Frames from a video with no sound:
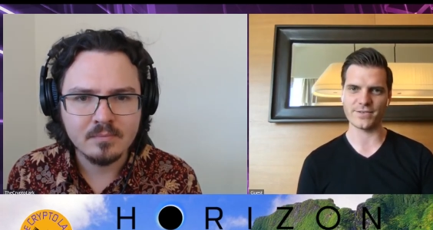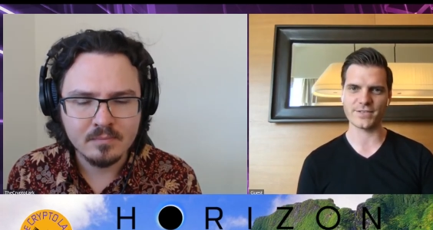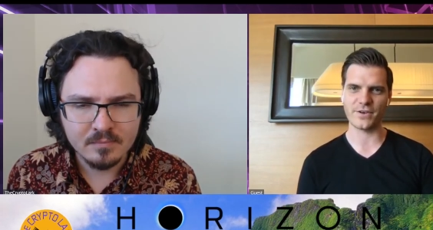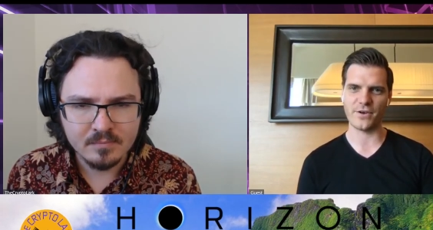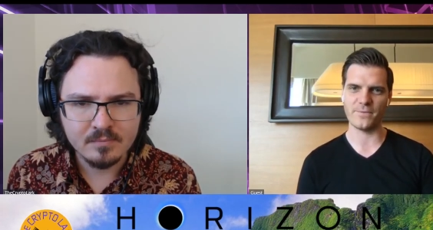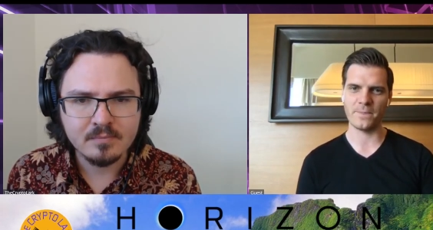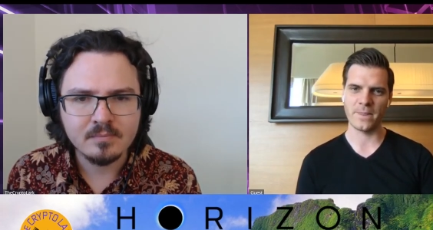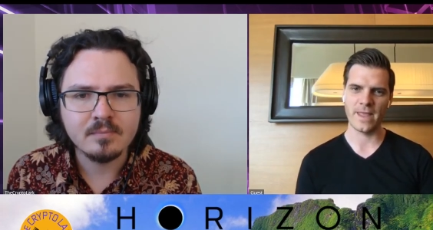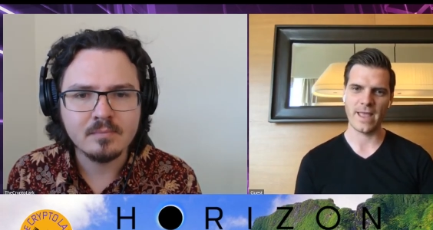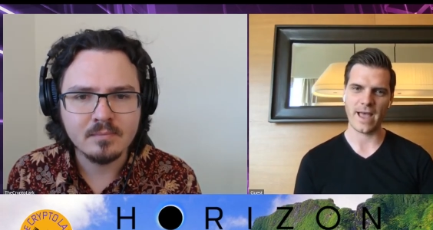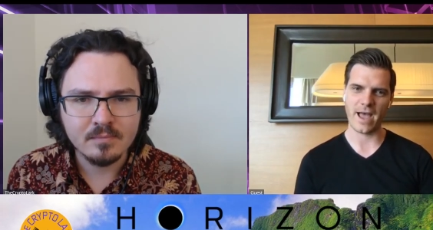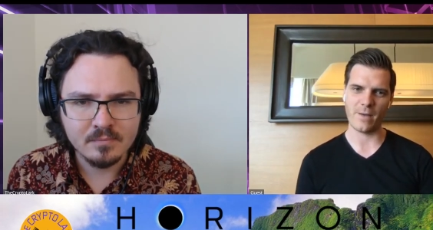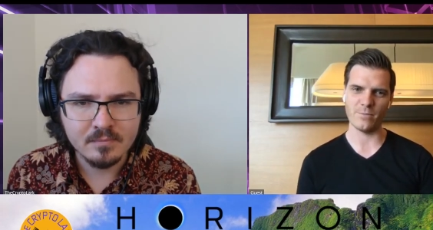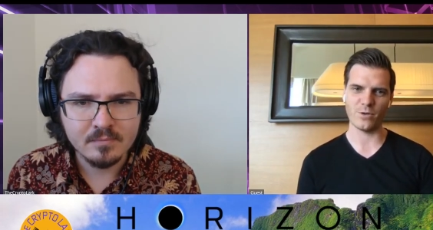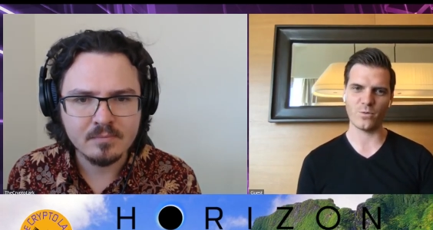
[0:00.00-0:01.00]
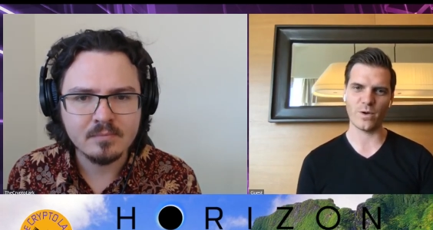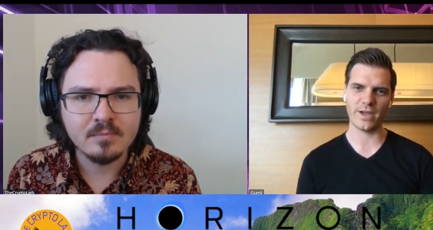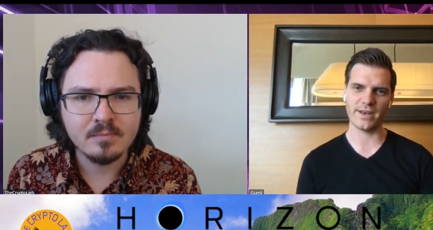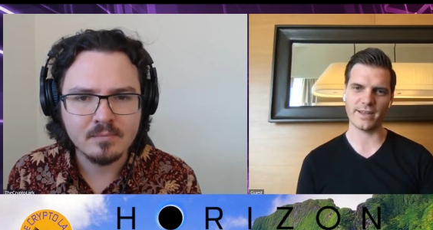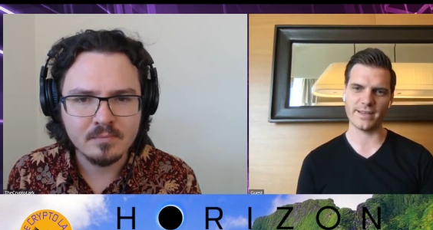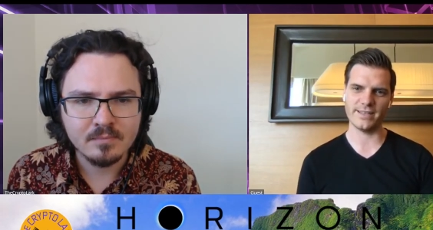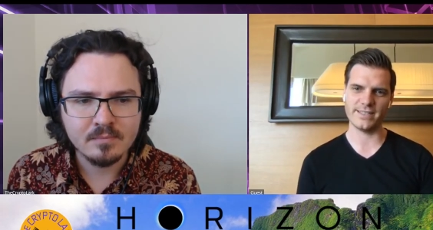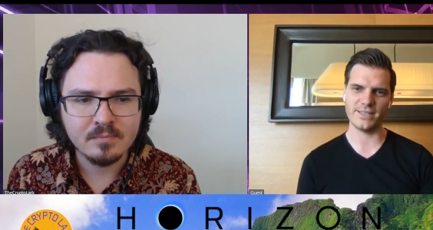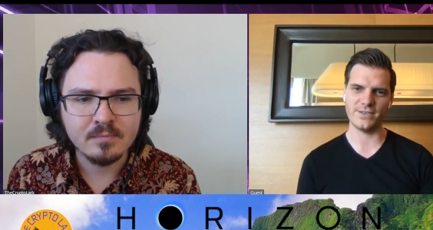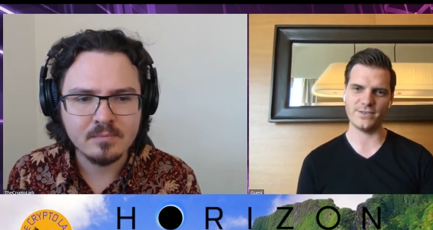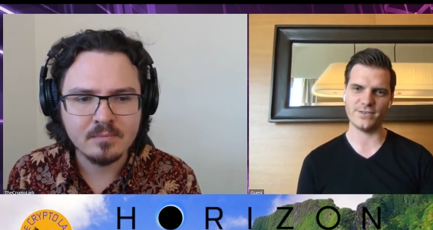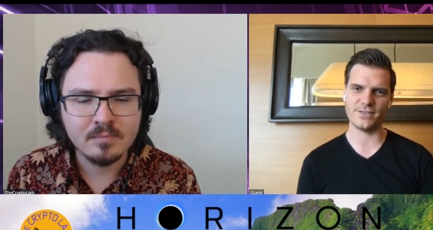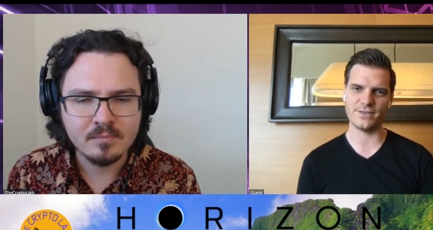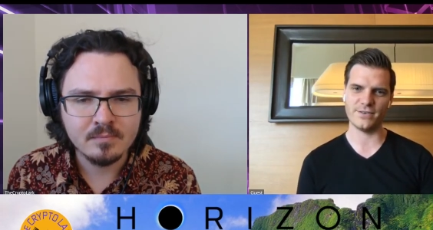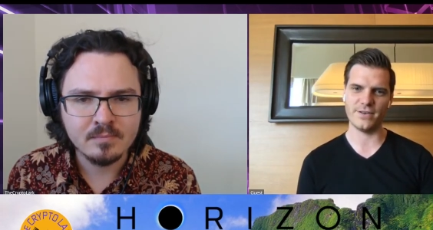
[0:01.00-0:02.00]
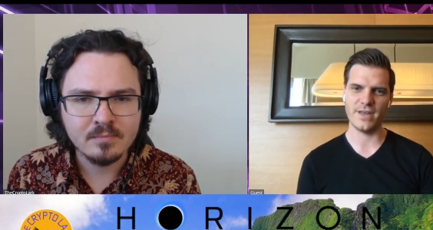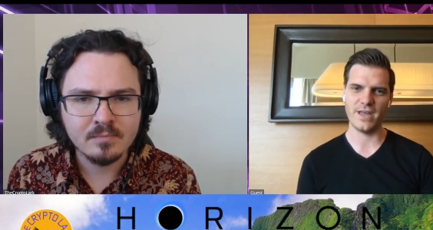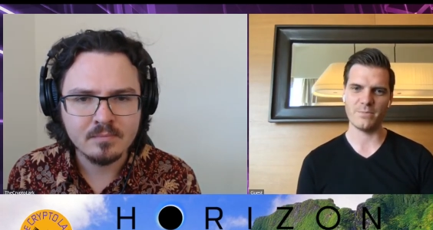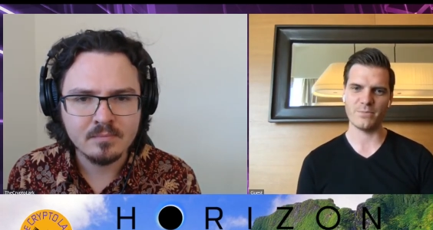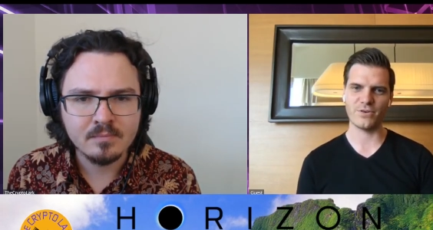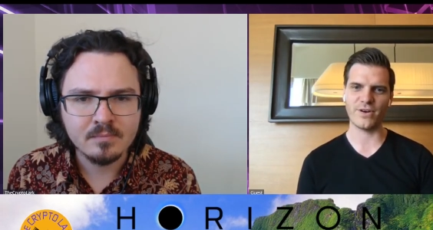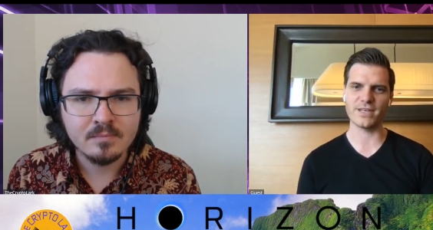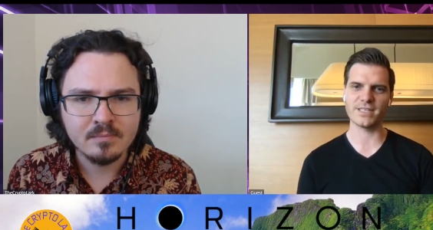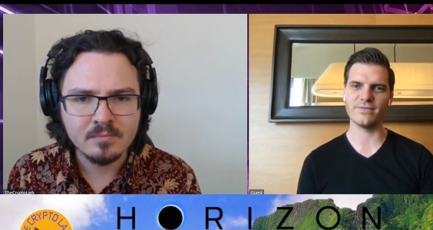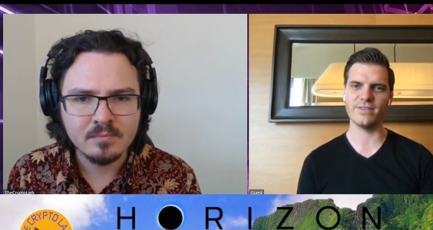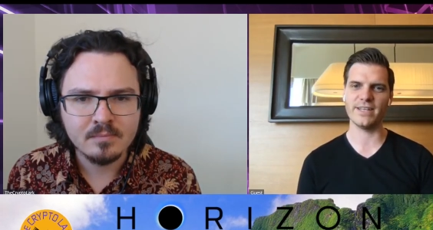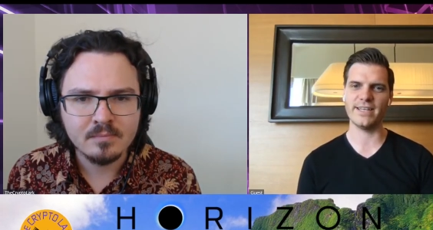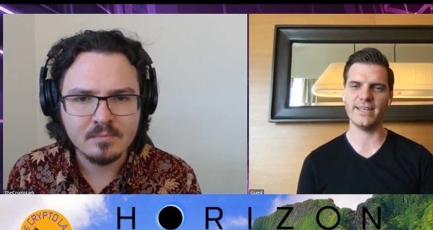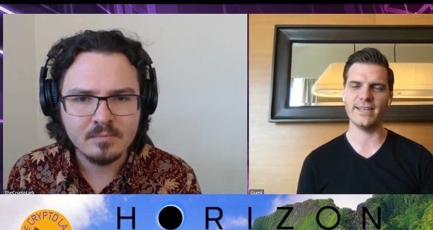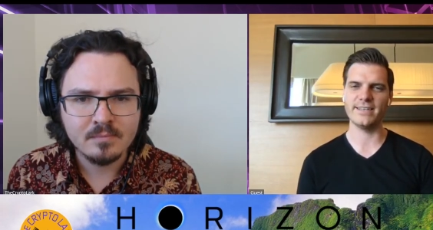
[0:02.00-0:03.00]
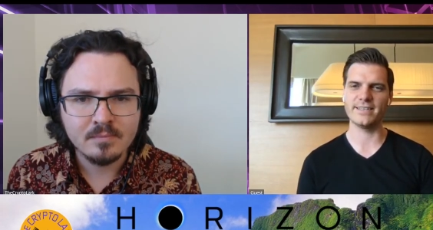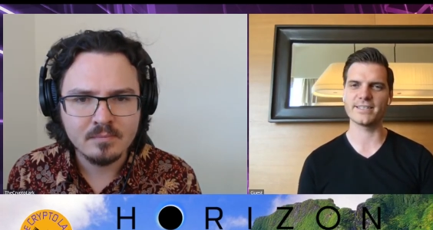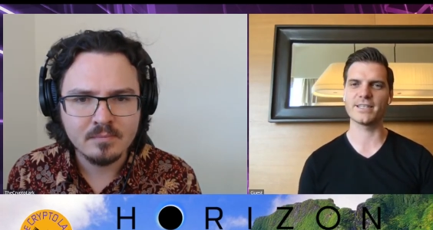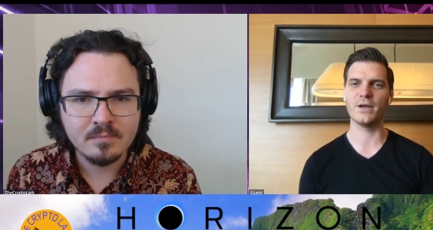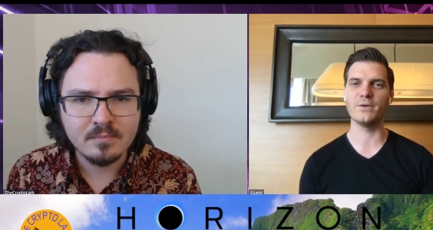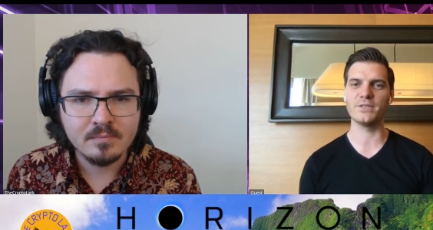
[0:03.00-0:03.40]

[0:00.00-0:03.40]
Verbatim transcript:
Speaker 1: So um, look, we're going to continue to progressively disclose